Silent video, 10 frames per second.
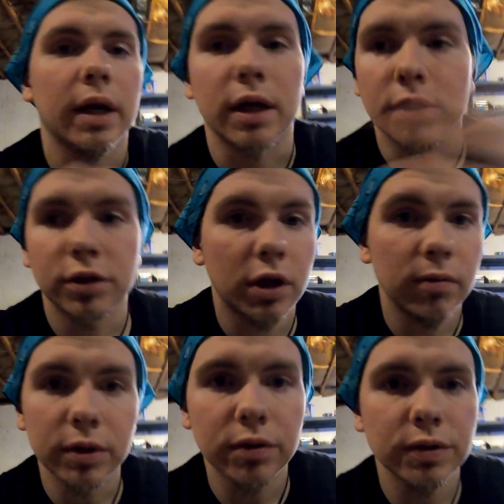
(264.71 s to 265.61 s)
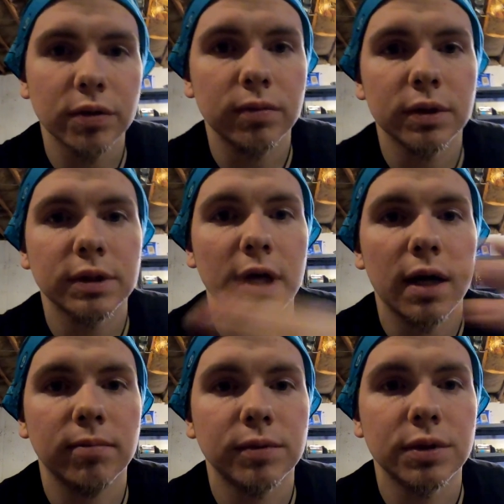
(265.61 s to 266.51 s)
and cover those over the
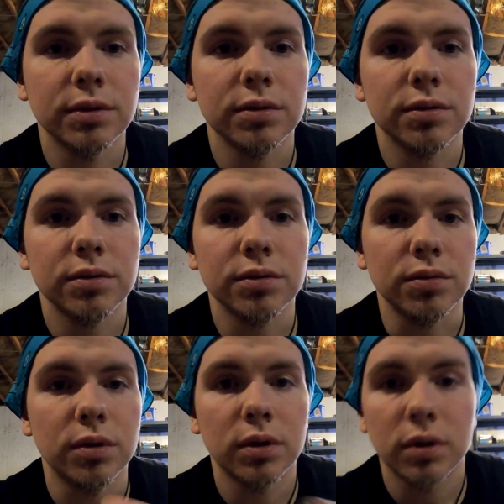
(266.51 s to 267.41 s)
top to,